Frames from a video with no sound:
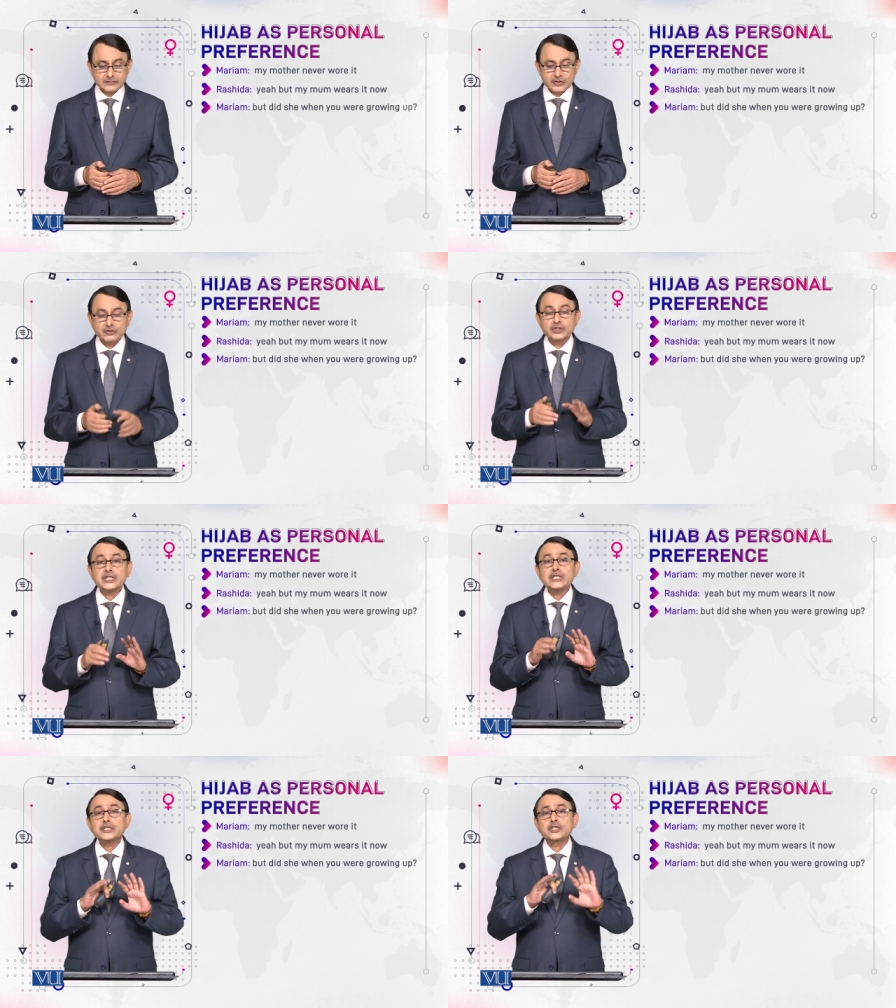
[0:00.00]
So,
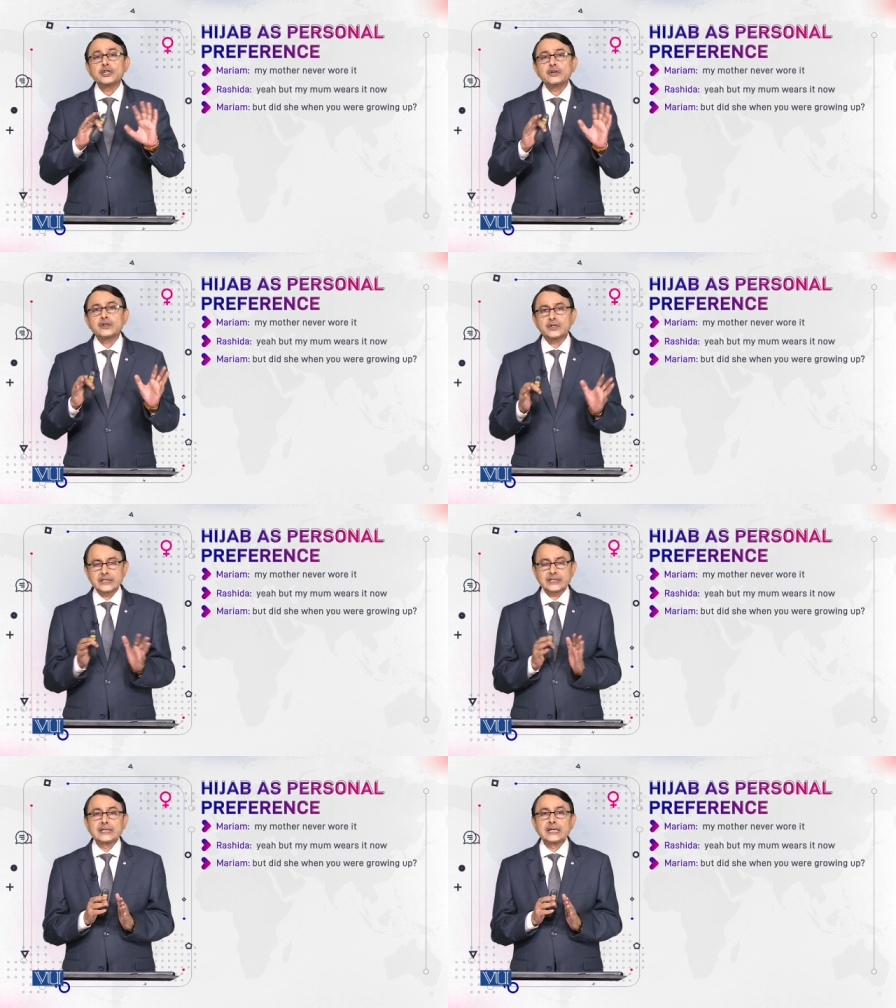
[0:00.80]
these
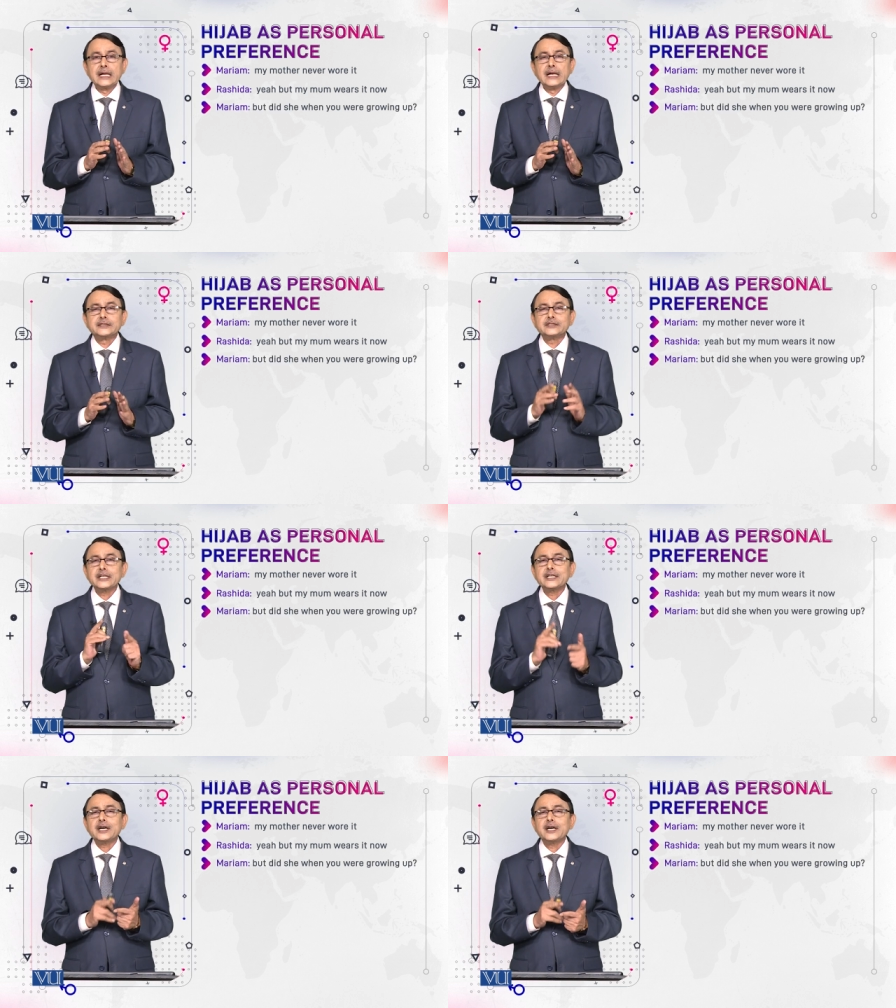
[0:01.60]
dialogues
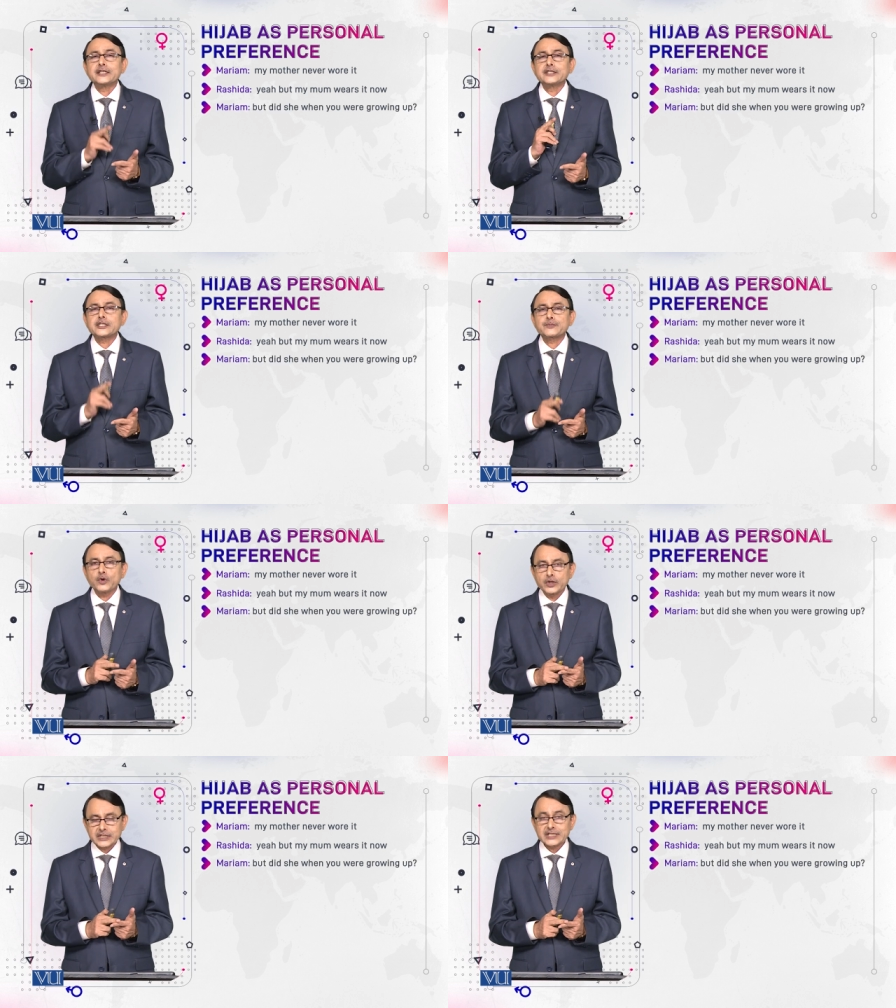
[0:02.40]
they are
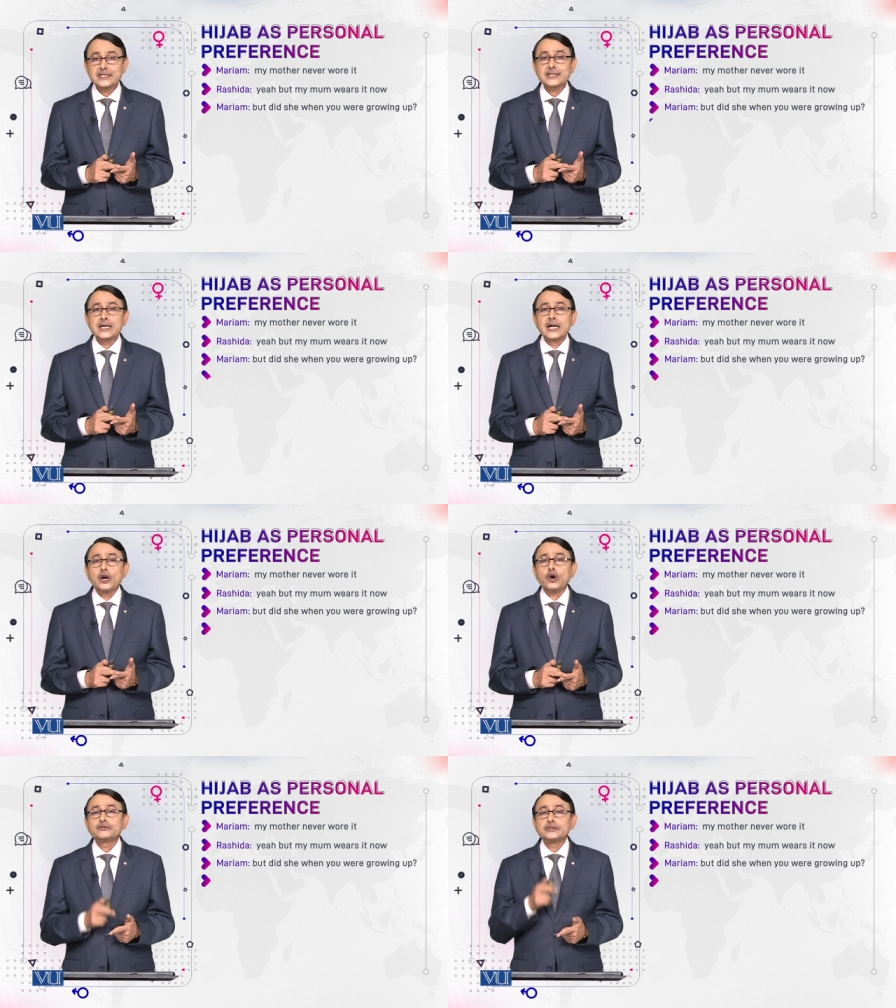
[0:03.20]
responses
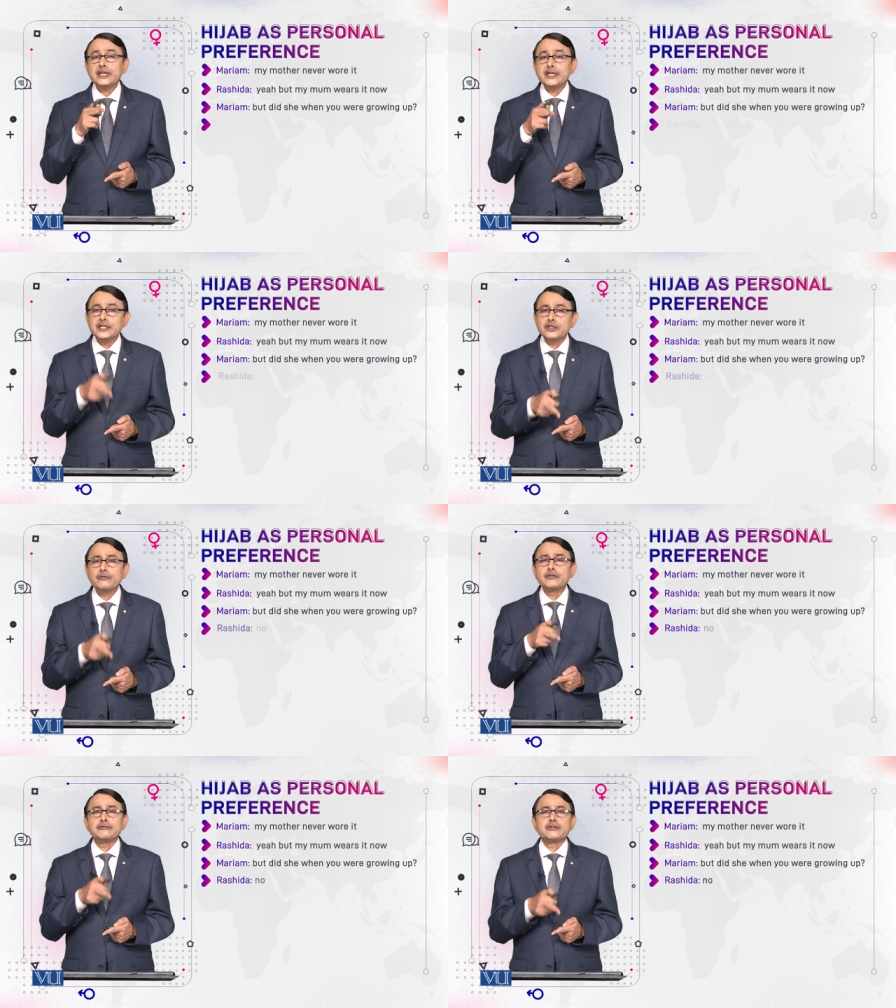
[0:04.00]
of the
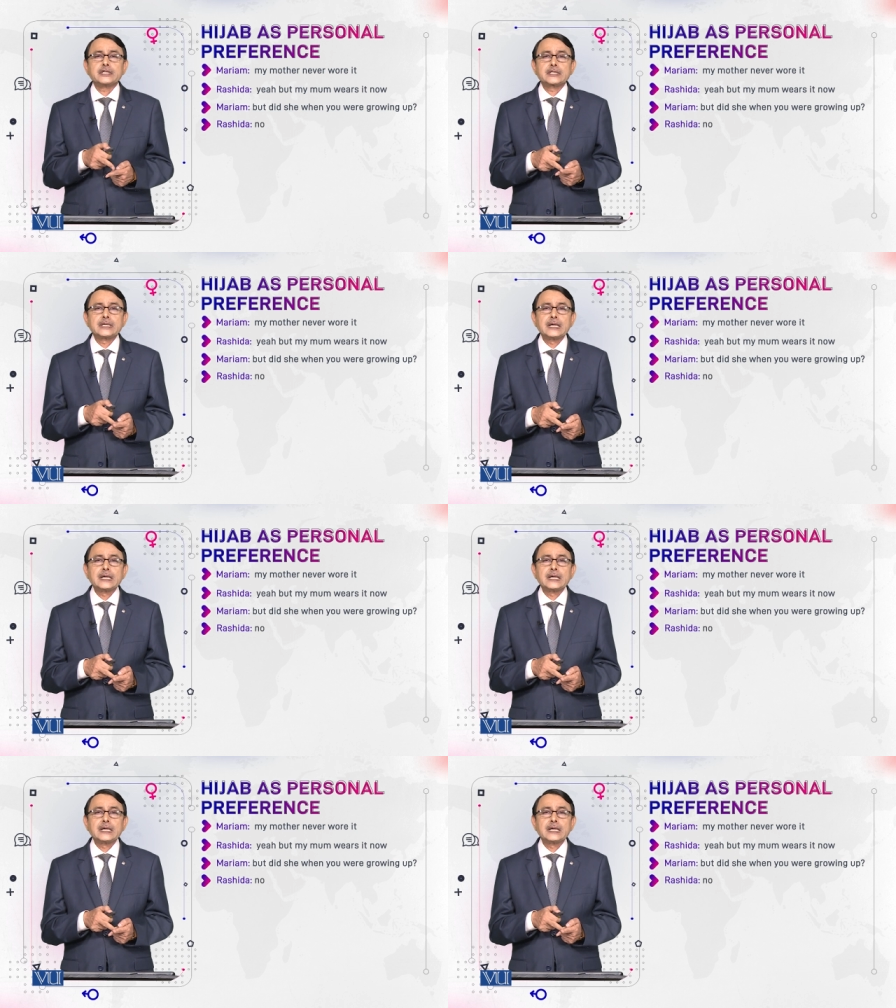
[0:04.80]
interviewees